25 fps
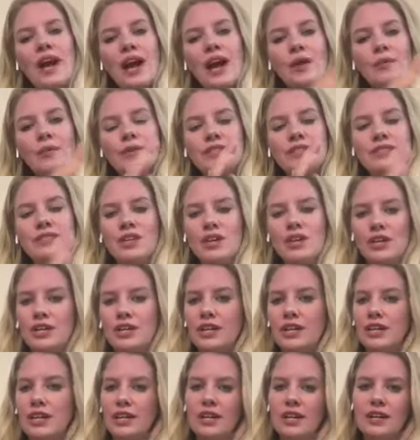I was
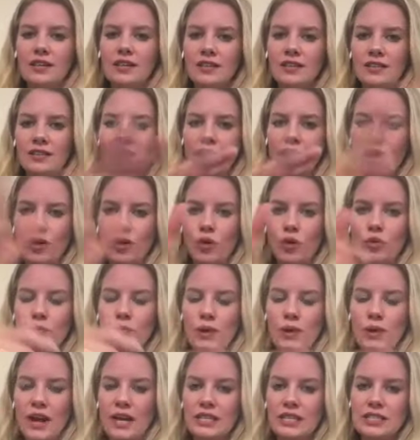learning the whole
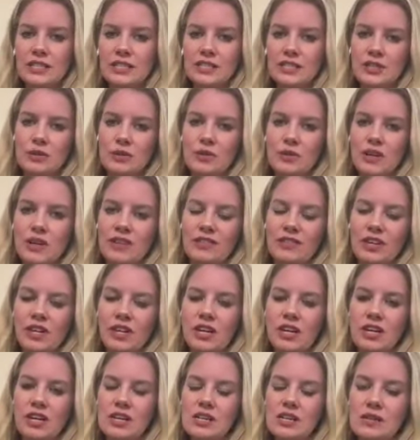practice or
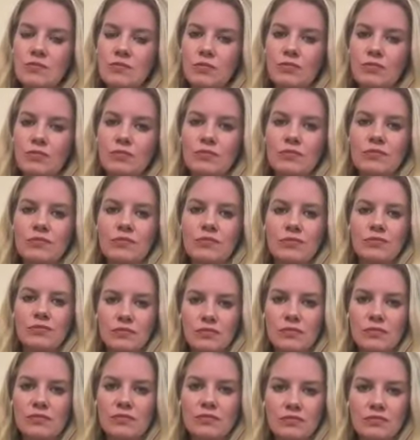whatever,
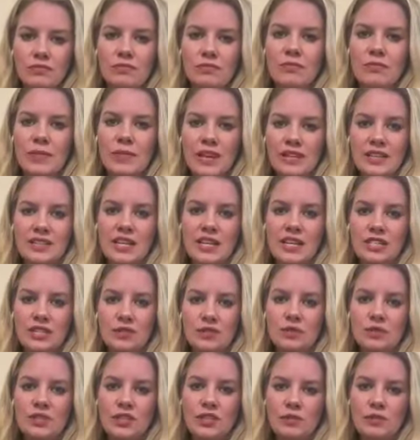
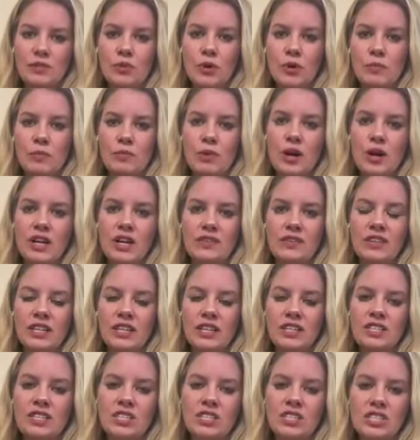meditation was an important part of
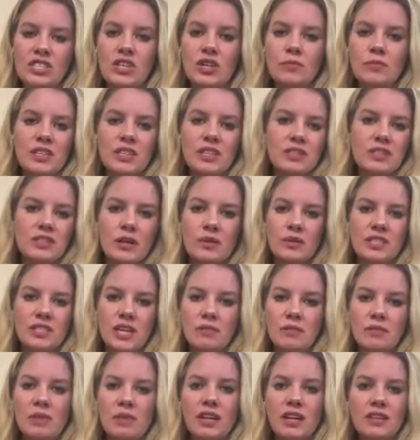it. And she told me to start with
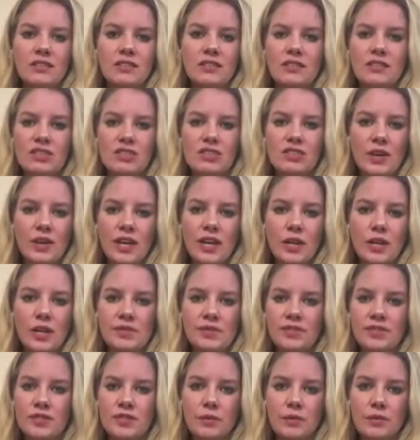10 minutes. Just wake up
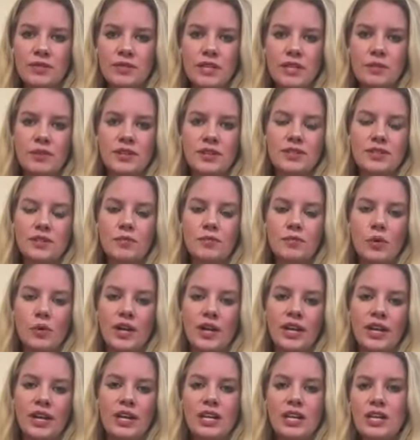and start with 10 minutes in the
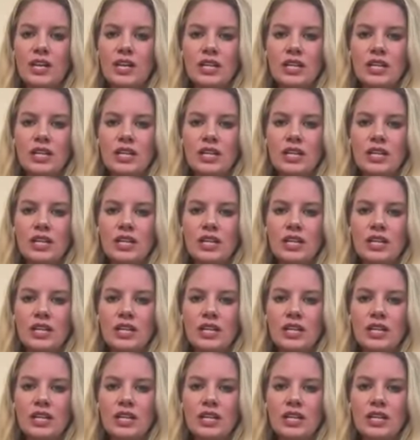morning.